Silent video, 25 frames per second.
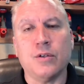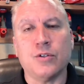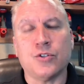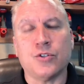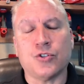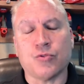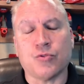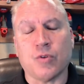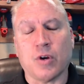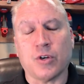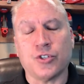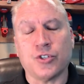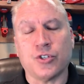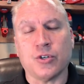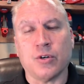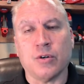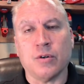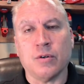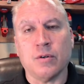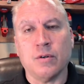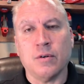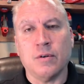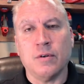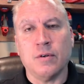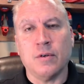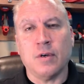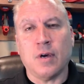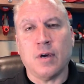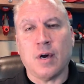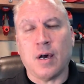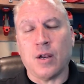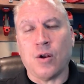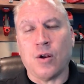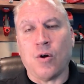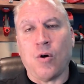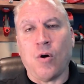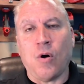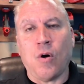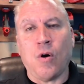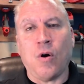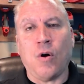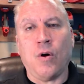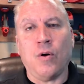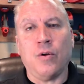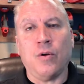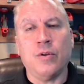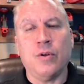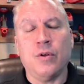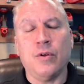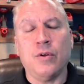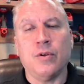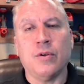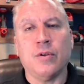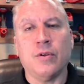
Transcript: structure on all